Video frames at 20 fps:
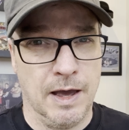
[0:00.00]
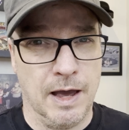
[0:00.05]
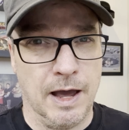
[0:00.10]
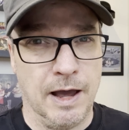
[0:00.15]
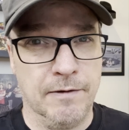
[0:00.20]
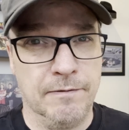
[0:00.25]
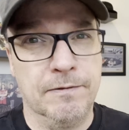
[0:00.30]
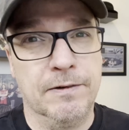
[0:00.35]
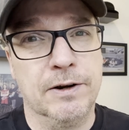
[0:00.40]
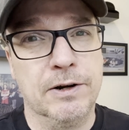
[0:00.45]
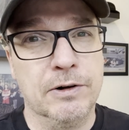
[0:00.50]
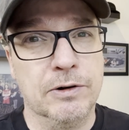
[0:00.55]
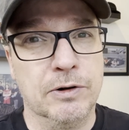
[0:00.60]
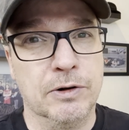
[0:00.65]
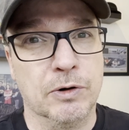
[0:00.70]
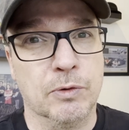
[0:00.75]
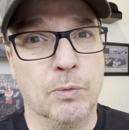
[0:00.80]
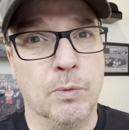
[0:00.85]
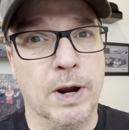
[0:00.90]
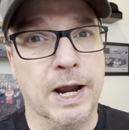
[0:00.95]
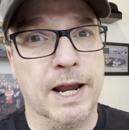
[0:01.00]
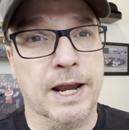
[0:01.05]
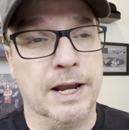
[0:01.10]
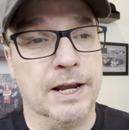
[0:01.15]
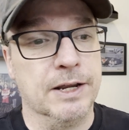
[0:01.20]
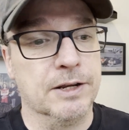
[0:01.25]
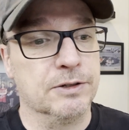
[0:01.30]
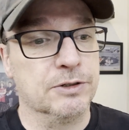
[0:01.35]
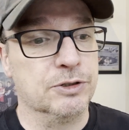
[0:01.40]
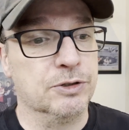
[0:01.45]
I figured out a
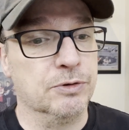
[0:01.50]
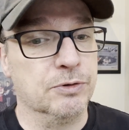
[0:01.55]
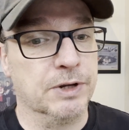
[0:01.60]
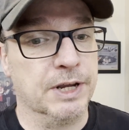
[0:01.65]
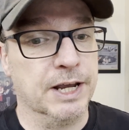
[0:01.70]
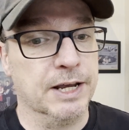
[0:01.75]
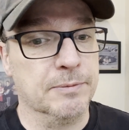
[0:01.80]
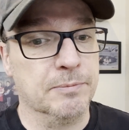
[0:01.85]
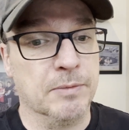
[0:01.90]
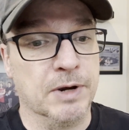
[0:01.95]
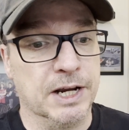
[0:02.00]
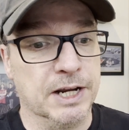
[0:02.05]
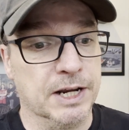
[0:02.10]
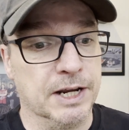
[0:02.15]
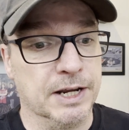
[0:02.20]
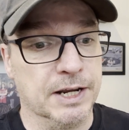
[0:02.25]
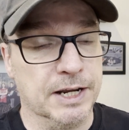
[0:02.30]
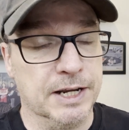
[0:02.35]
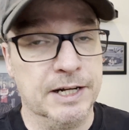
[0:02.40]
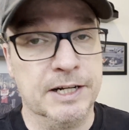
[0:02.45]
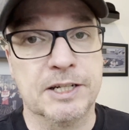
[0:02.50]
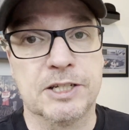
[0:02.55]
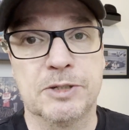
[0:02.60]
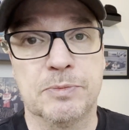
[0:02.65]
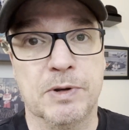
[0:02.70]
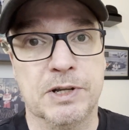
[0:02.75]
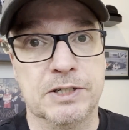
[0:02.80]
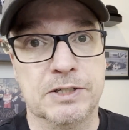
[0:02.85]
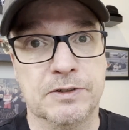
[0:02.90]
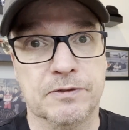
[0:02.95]
way to get my
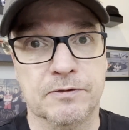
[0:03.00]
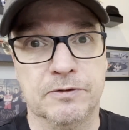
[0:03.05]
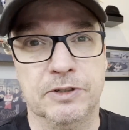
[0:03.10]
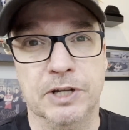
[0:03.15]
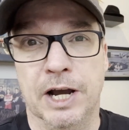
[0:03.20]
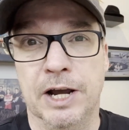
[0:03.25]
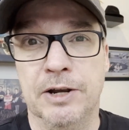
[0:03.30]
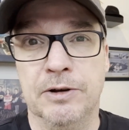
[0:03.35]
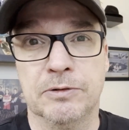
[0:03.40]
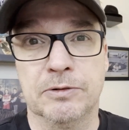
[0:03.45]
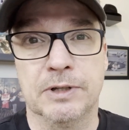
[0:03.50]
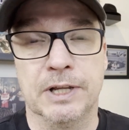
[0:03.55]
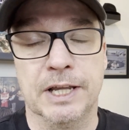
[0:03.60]
inexpensive diode